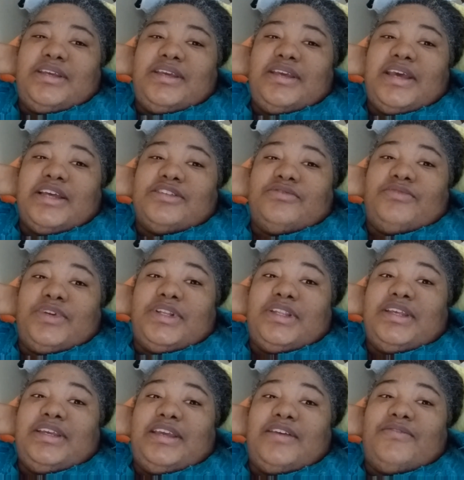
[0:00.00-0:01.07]
He has
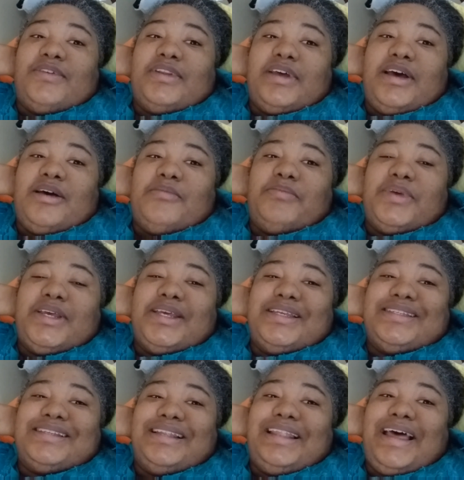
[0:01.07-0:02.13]
really given up
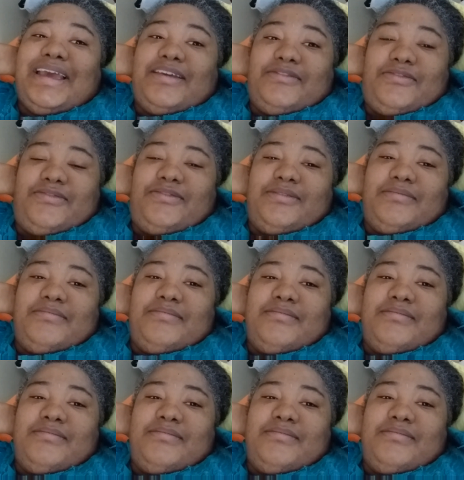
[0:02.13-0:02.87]
his life.